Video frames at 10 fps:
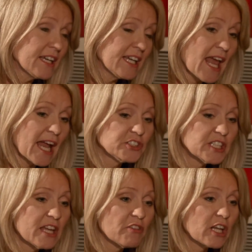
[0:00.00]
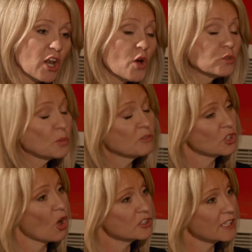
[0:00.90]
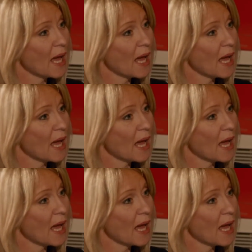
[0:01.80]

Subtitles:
in engineering alone. So we've started a